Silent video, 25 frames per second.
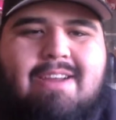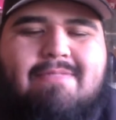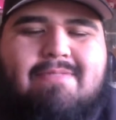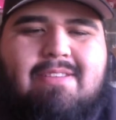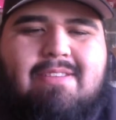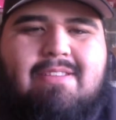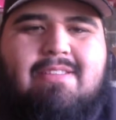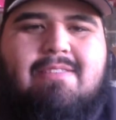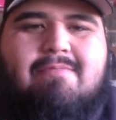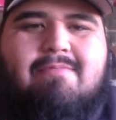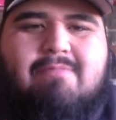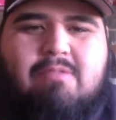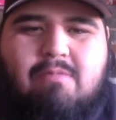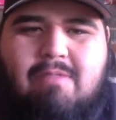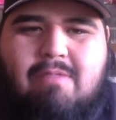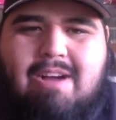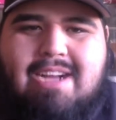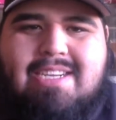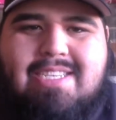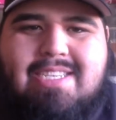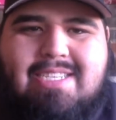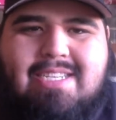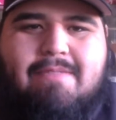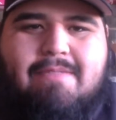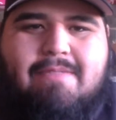If you were
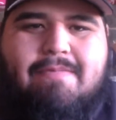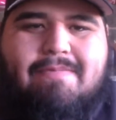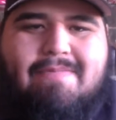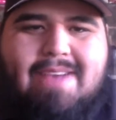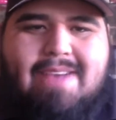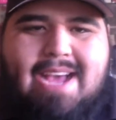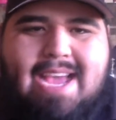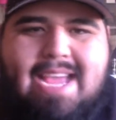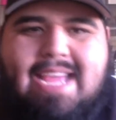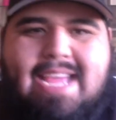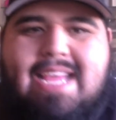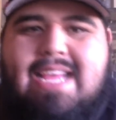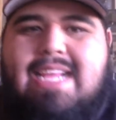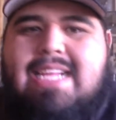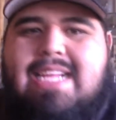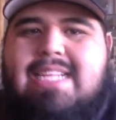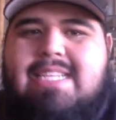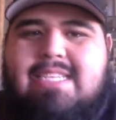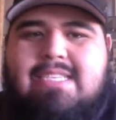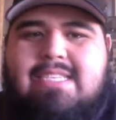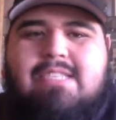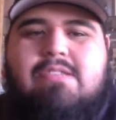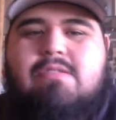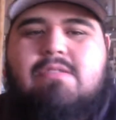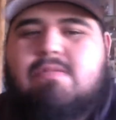watching the fight,
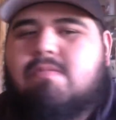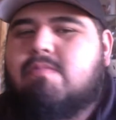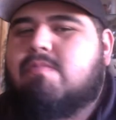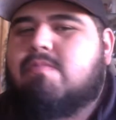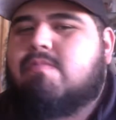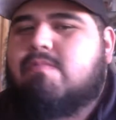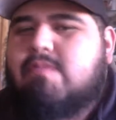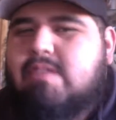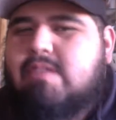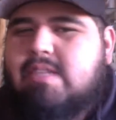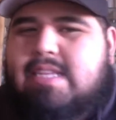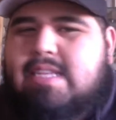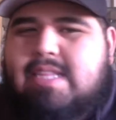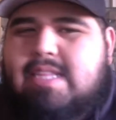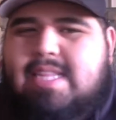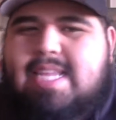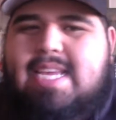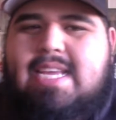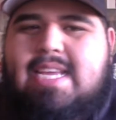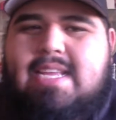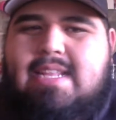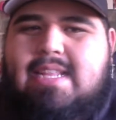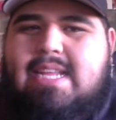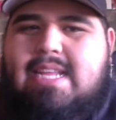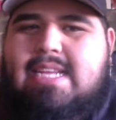did you really
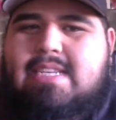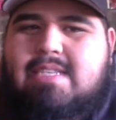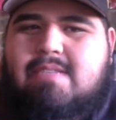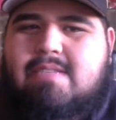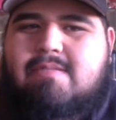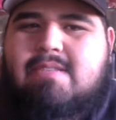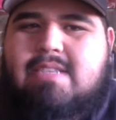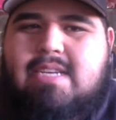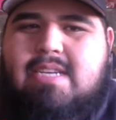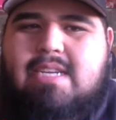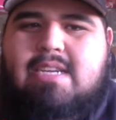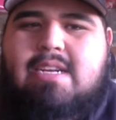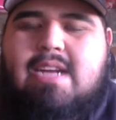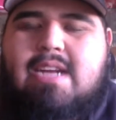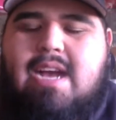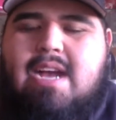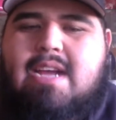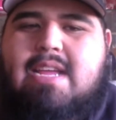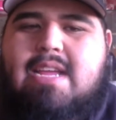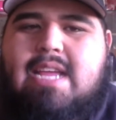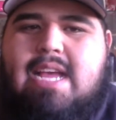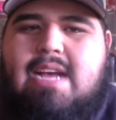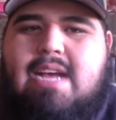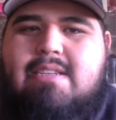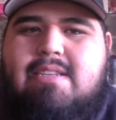think that she was going to
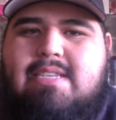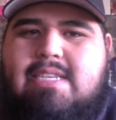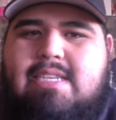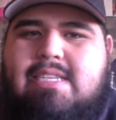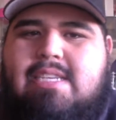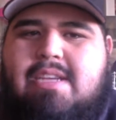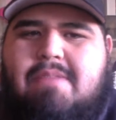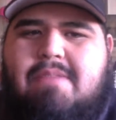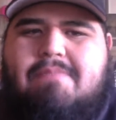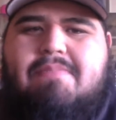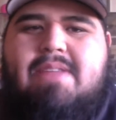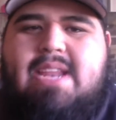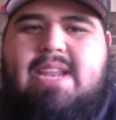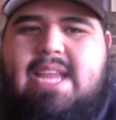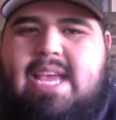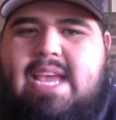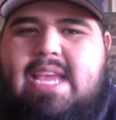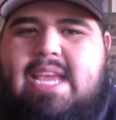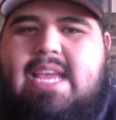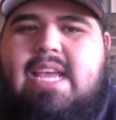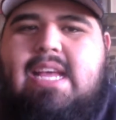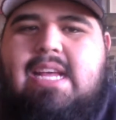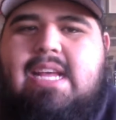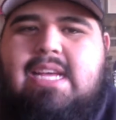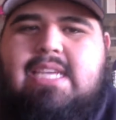knock out Jessica
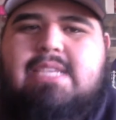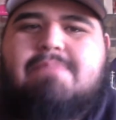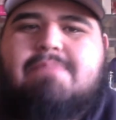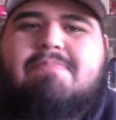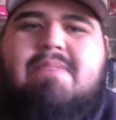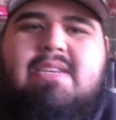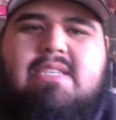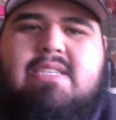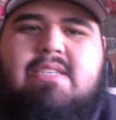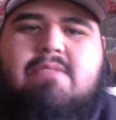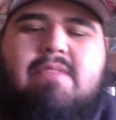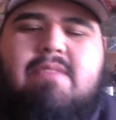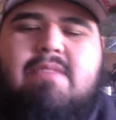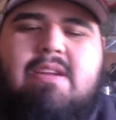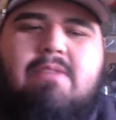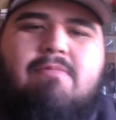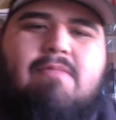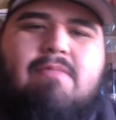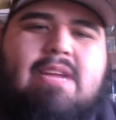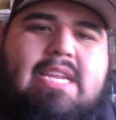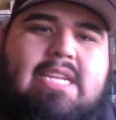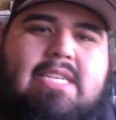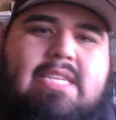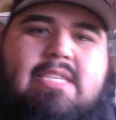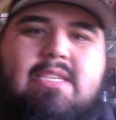Penne, especially when it
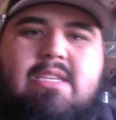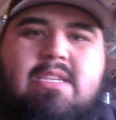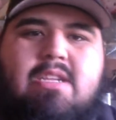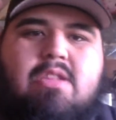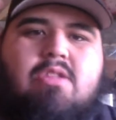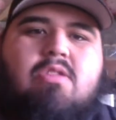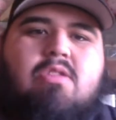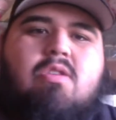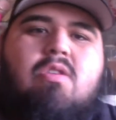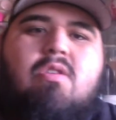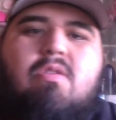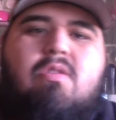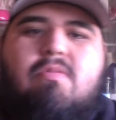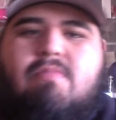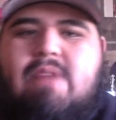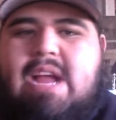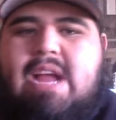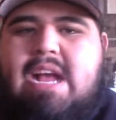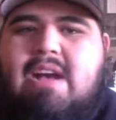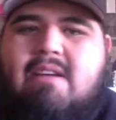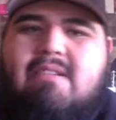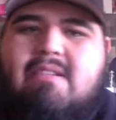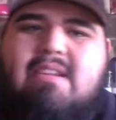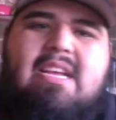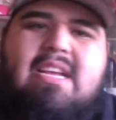went into the third
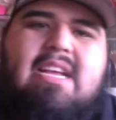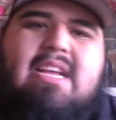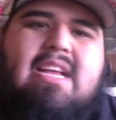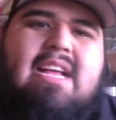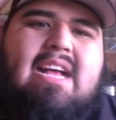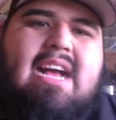round?